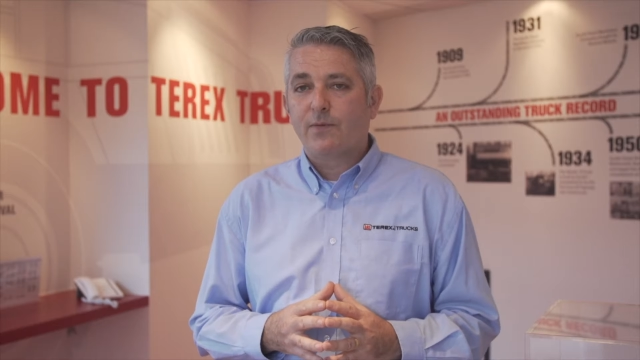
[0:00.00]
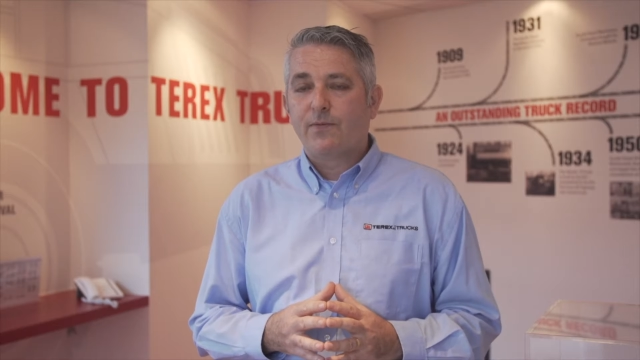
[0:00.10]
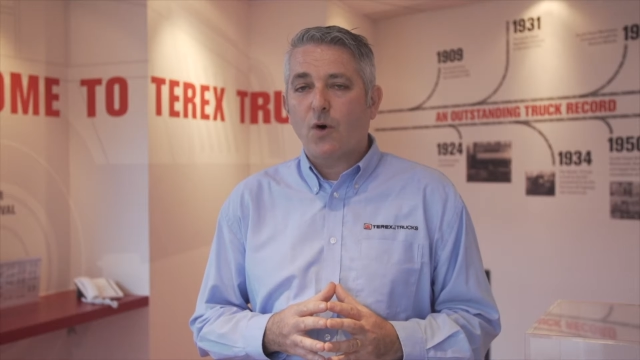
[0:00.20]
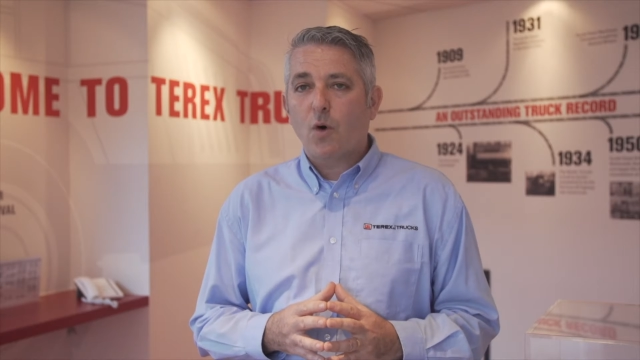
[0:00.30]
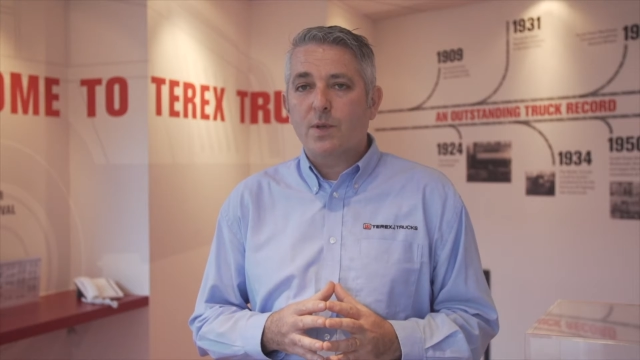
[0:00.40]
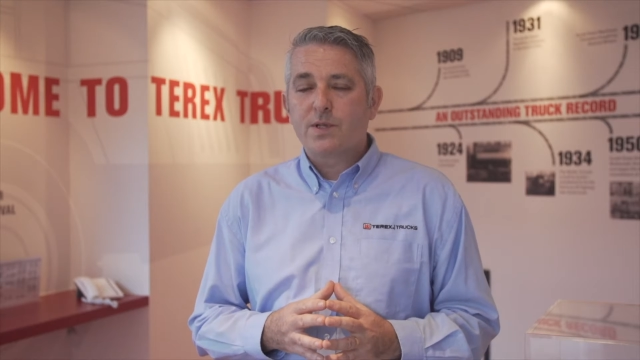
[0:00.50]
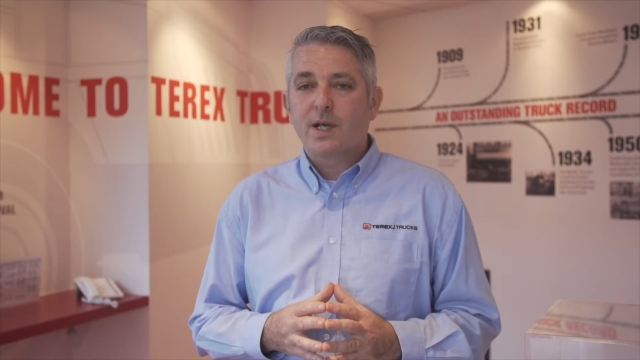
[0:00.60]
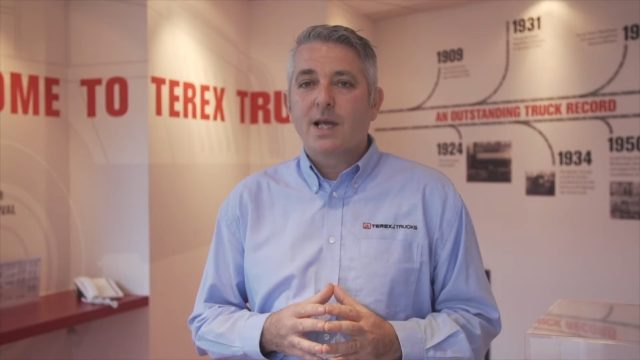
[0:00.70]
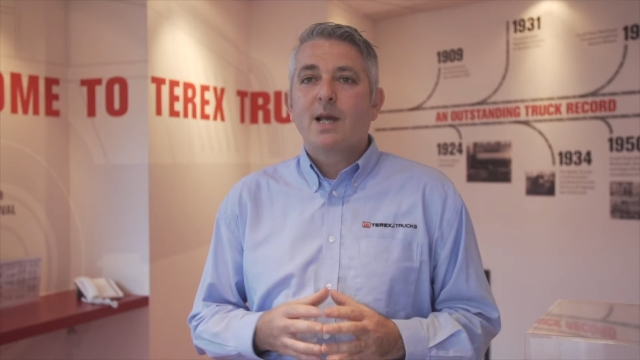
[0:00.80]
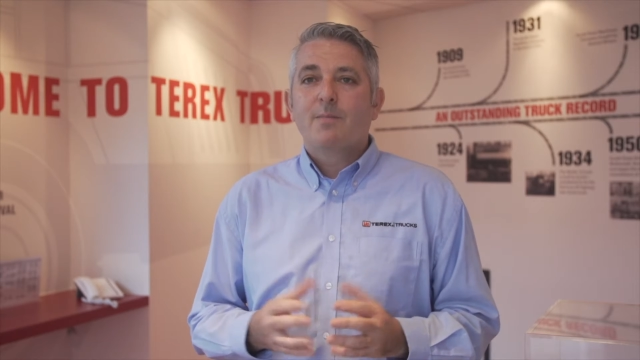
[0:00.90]
performance,
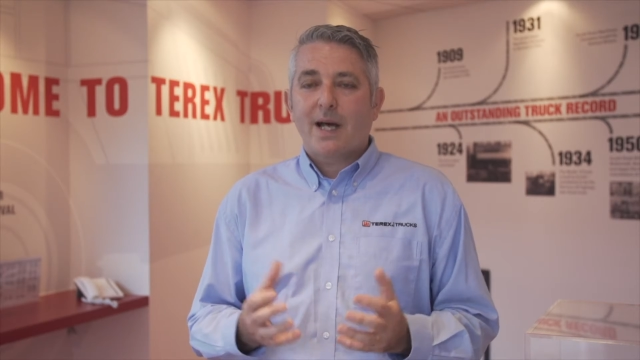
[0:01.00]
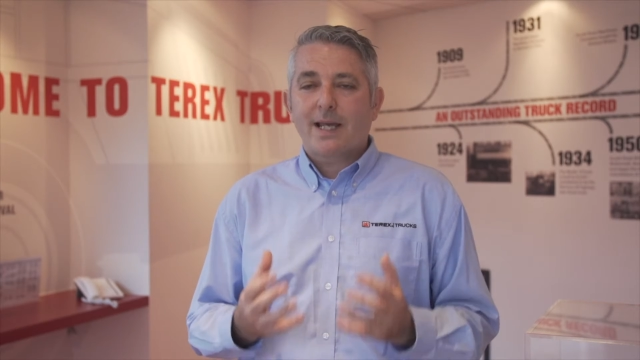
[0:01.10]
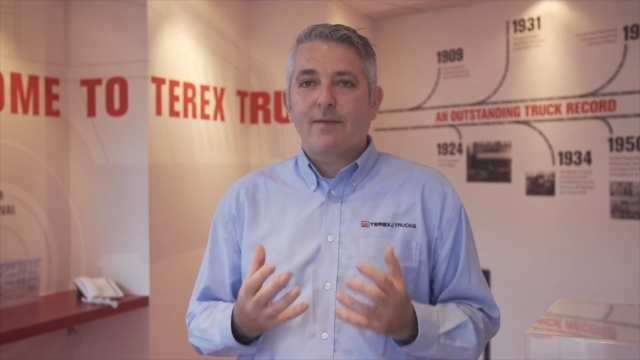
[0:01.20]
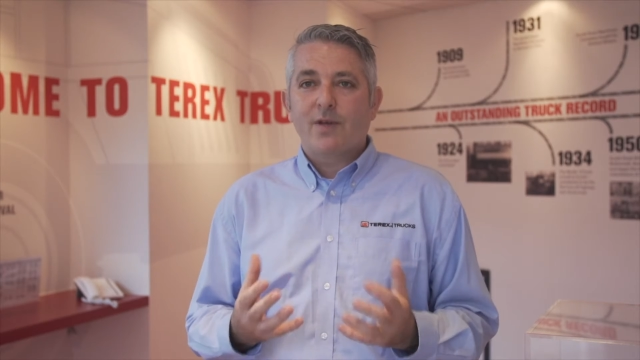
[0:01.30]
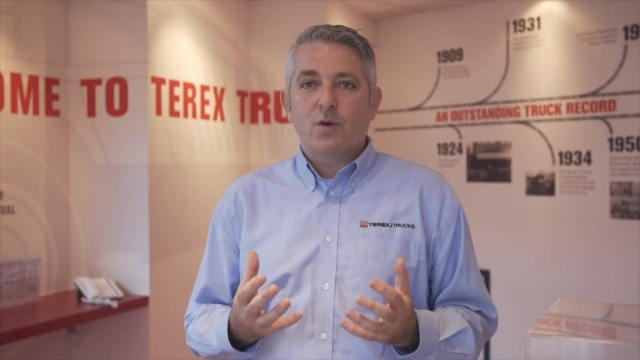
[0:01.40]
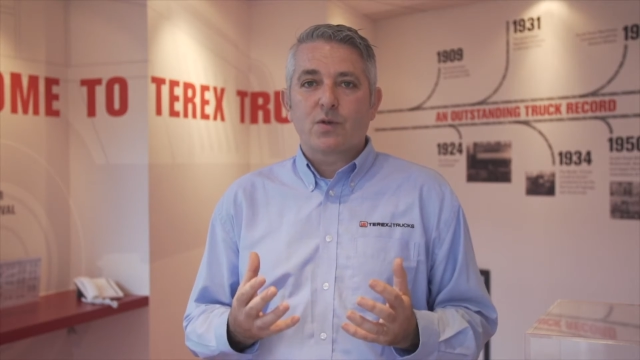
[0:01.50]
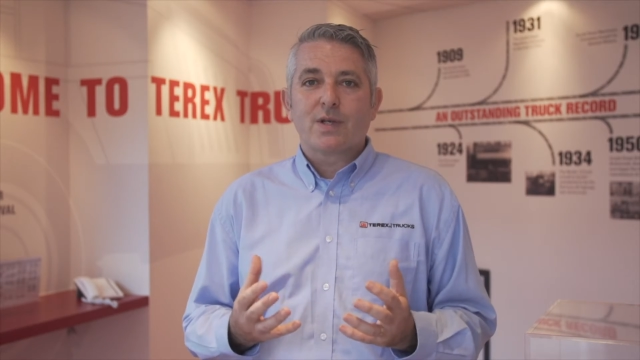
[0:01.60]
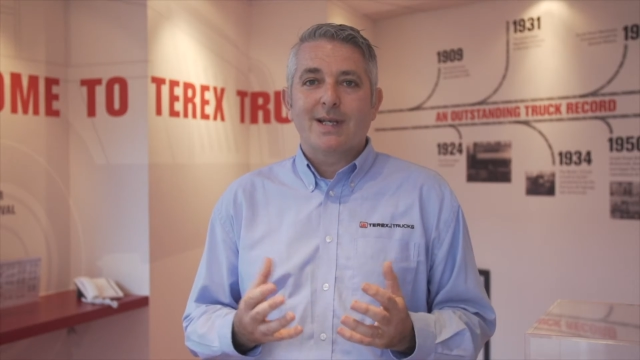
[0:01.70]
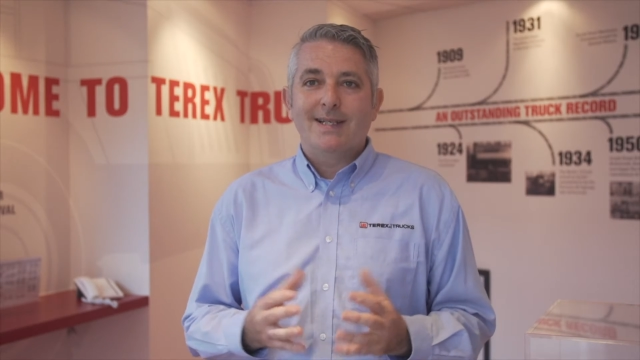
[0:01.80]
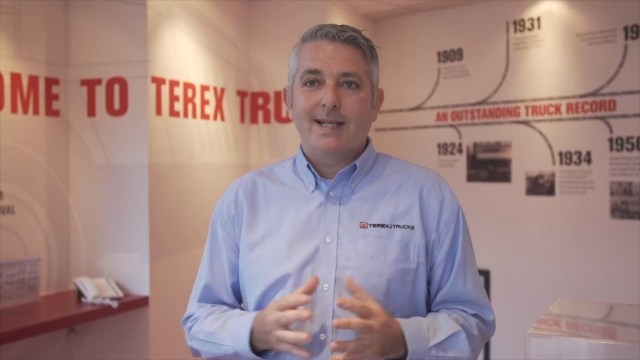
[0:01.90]
by giving
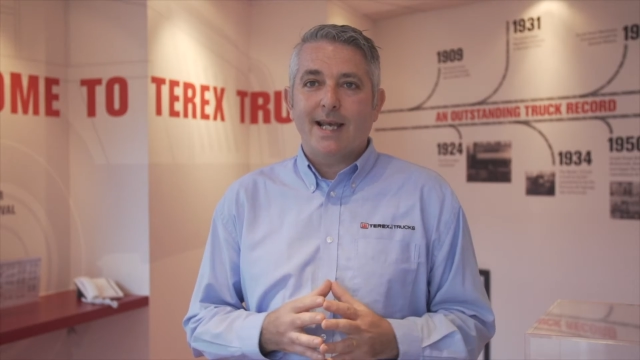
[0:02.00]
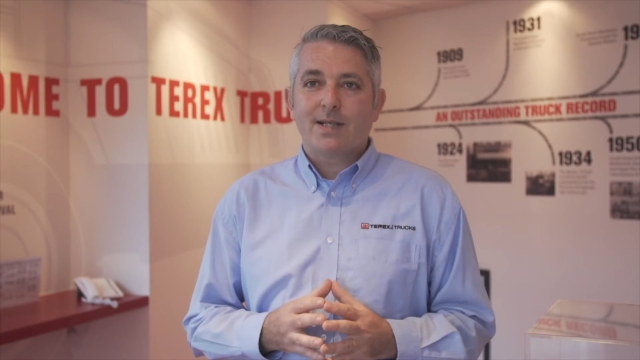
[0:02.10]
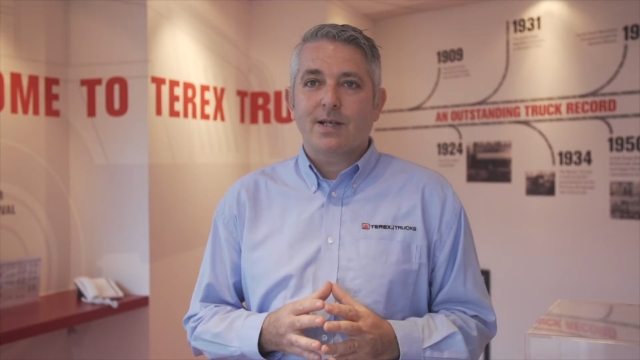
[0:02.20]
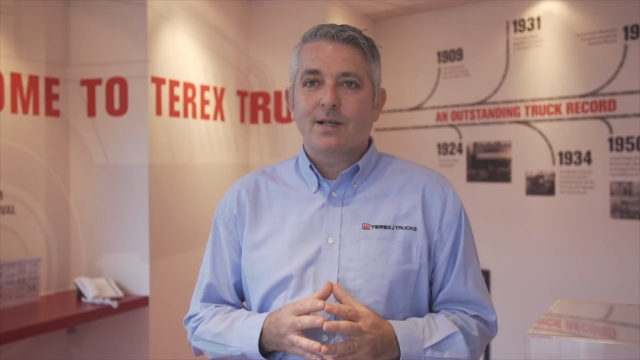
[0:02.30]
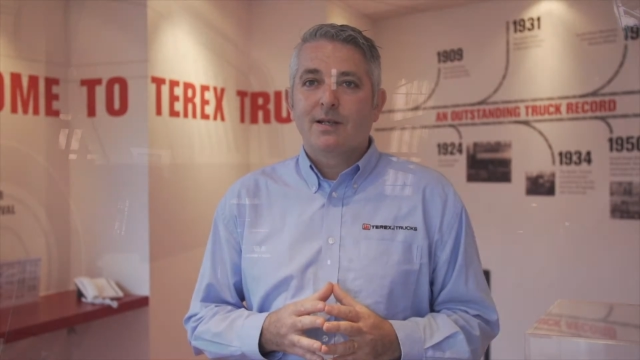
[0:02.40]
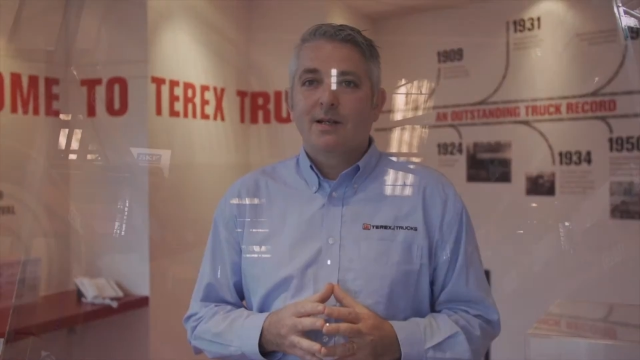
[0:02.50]
us data.